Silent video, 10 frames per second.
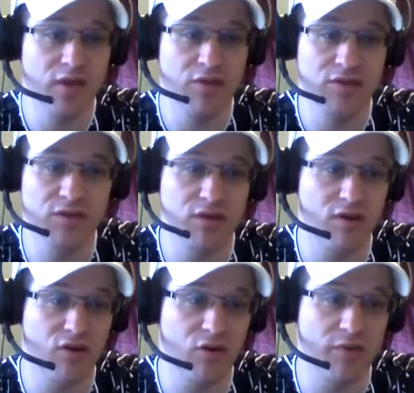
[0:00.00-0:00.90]
Houston at
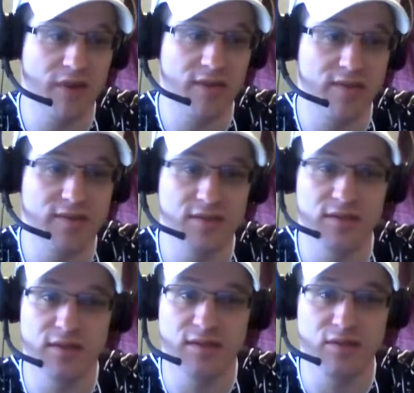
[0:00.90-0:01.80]
home against
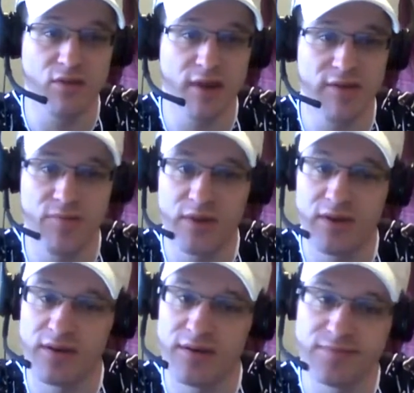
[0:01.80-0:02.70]

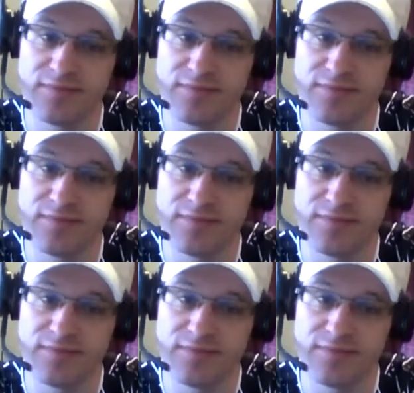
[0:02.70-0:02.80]
Graveman,